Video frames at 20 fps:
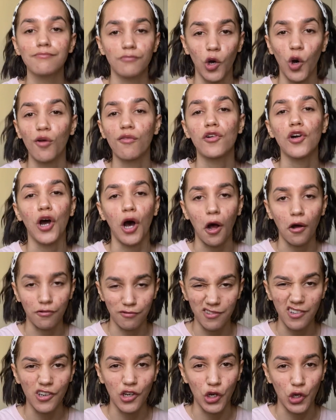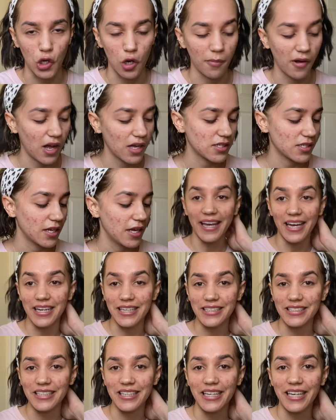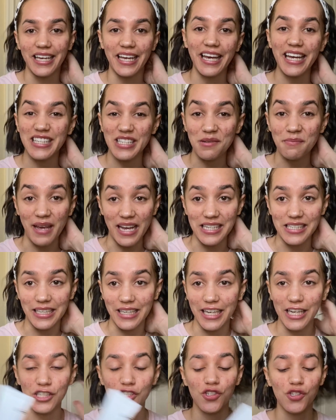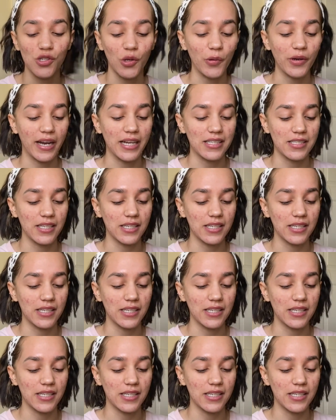overall girl boss. And it's amazing. It's so nice.